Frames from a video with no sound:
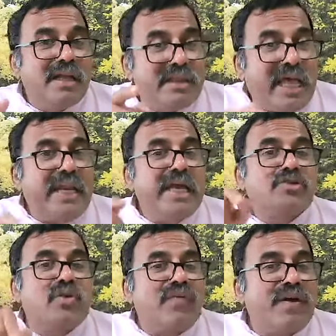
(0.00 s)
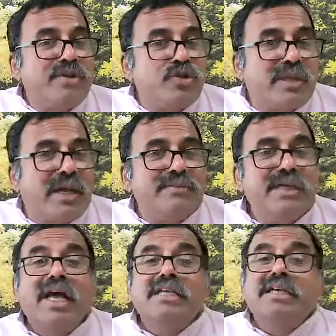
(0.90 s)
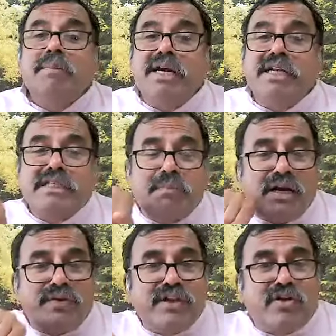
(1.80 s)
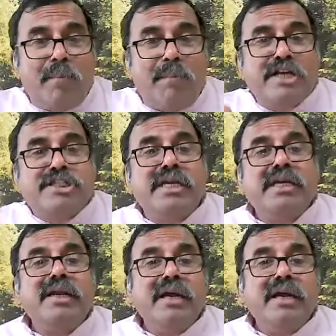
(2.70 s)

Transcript: Then he is qualified as Shudra. Somebody doesn't melt in compassion.